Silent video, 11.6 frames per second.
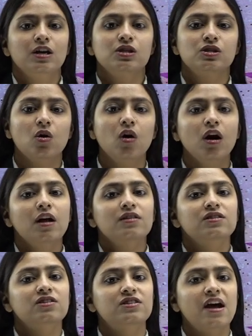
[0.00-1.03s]
So
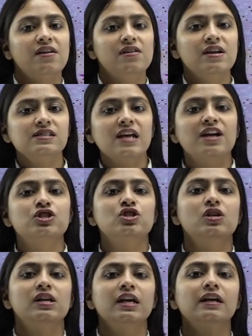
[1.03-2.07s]
the terrorist
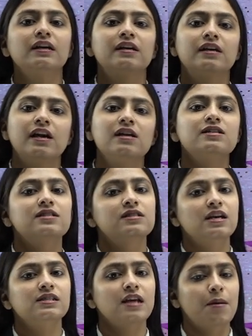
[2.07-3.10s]
actually killed
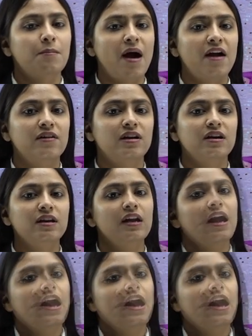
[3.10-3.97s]
this American